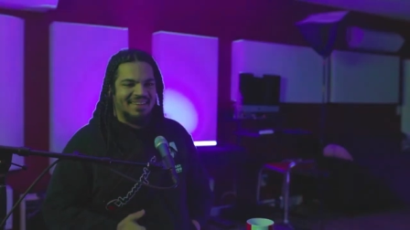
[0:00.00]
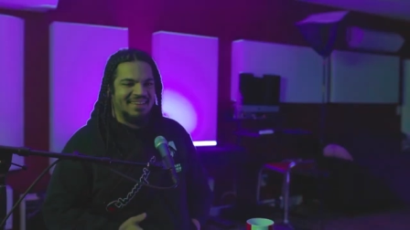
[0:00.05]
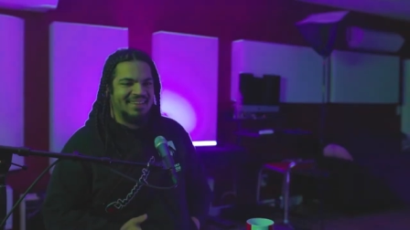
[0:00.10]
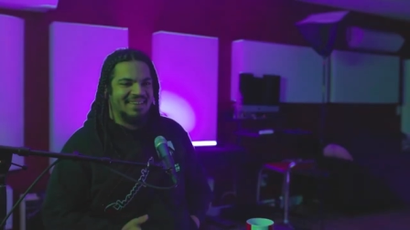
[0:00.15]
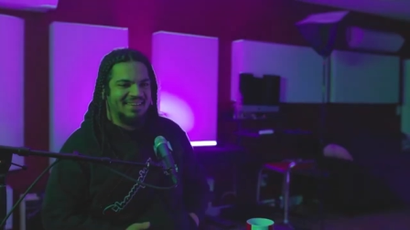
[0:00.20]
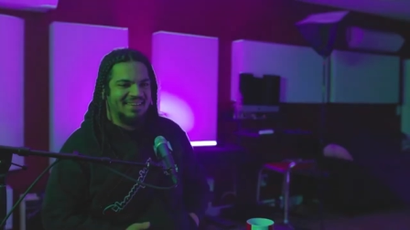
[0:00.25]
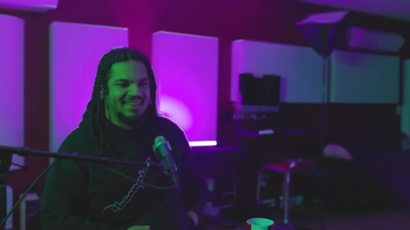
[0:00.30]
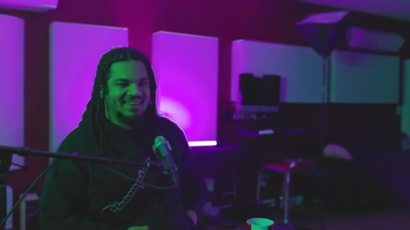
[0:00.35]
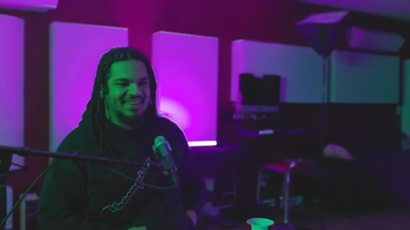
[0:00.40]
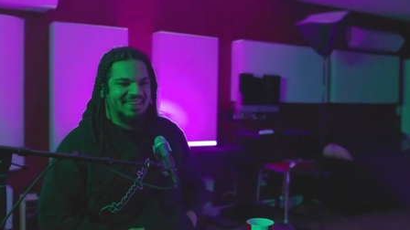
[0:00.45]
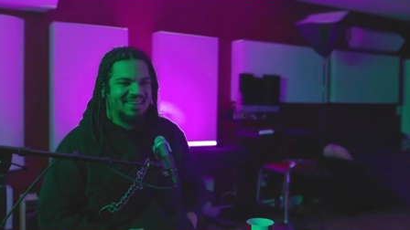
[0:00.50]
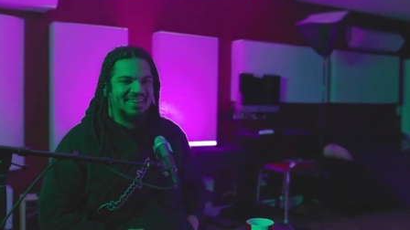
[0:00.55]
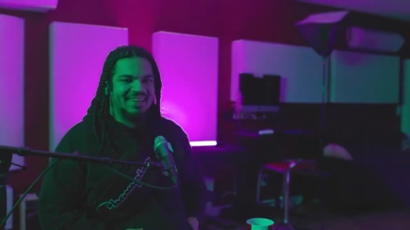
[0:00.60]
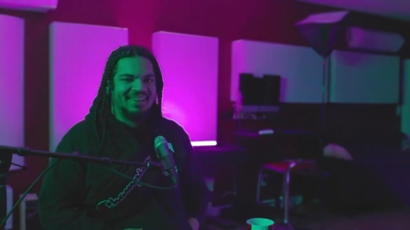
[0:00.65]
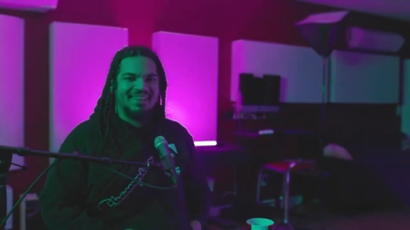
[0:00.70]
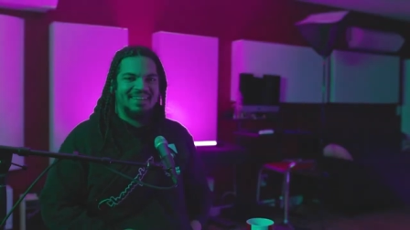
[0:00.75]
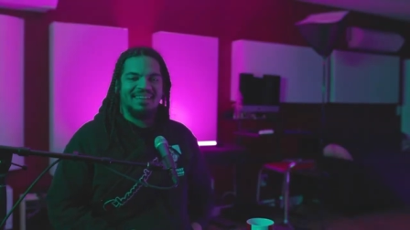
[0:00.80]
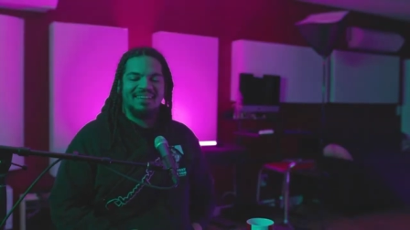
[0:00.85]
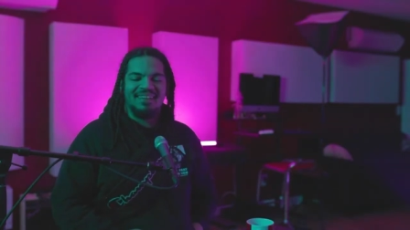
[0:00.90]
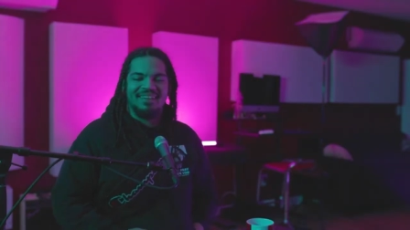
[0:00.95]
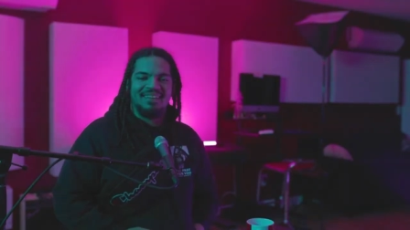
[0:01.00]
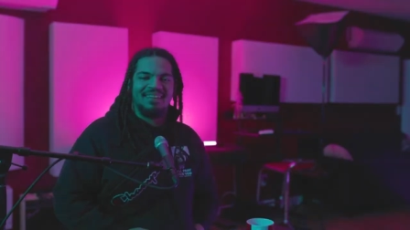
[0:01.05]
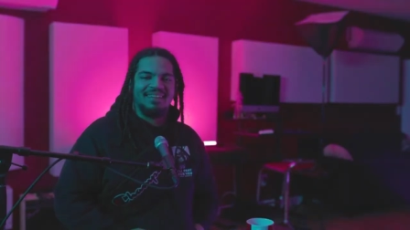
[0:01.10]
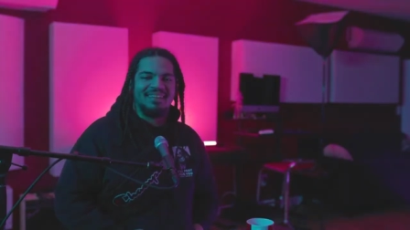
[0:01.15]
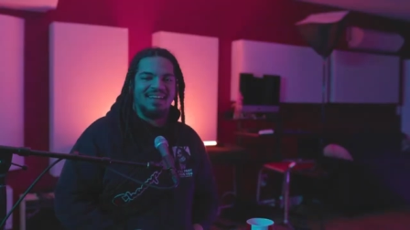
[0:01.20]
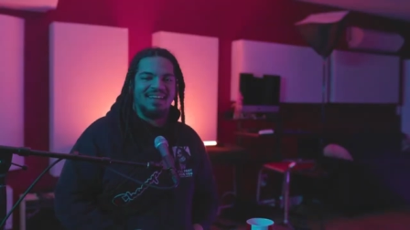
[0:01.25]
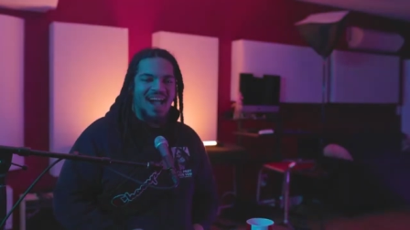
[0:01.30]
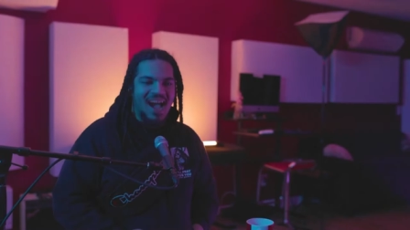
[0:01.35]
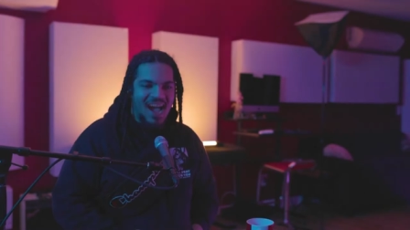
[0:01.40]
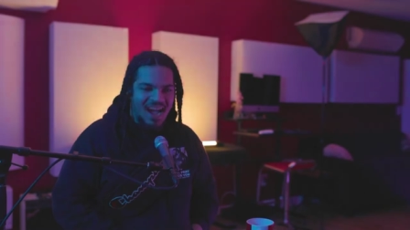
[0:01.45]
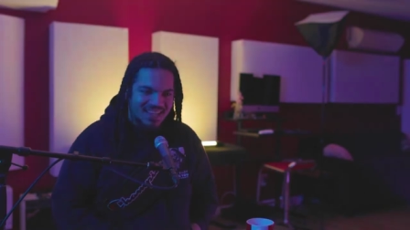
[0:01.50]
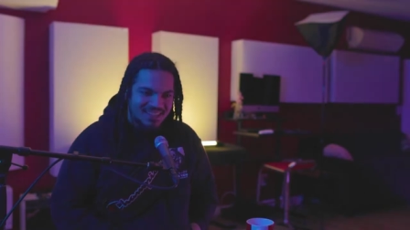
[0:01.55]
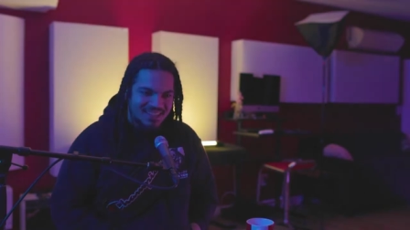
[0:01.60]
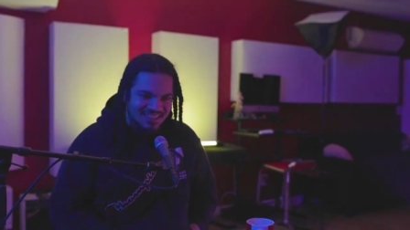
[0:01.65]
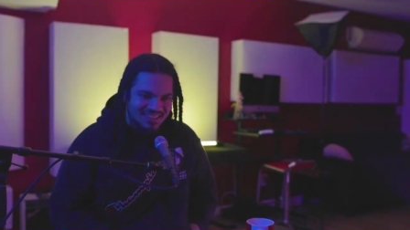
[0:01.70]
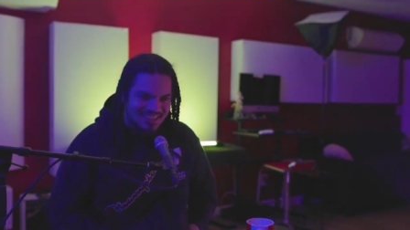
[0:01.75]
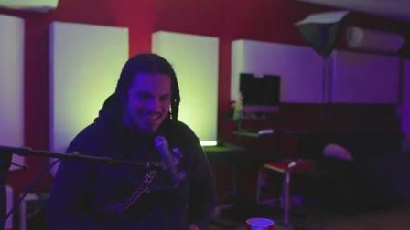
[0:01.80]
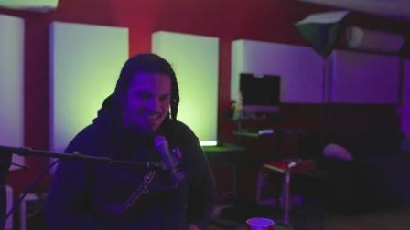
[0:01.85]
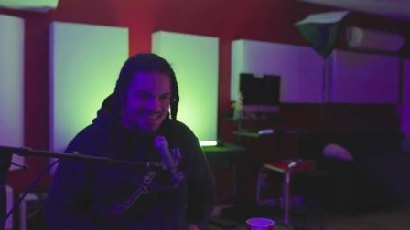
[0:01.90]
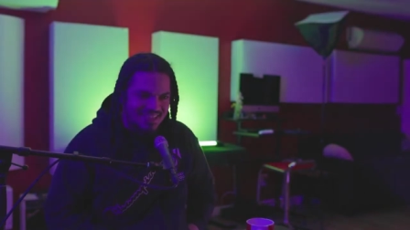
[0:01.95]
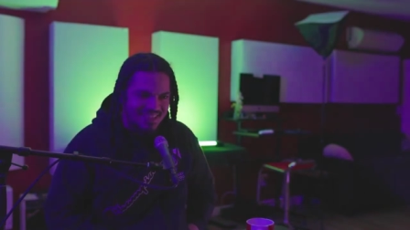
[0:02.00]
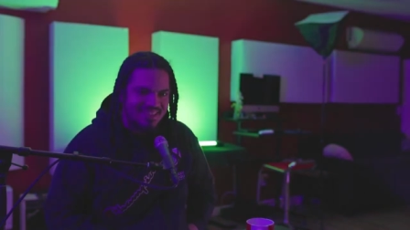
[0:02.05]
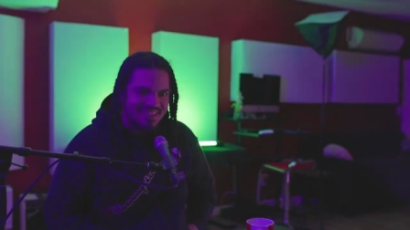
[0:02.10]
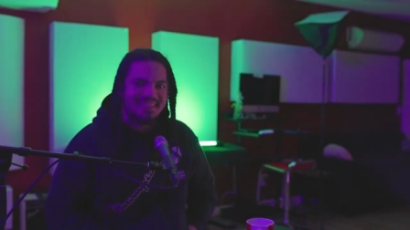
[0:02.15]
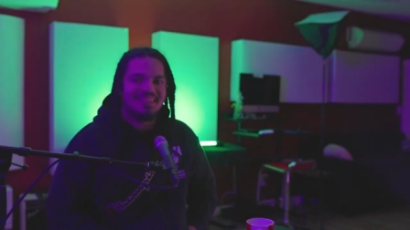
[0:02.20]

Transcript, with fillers: yeah. Hot seat. Hot seat.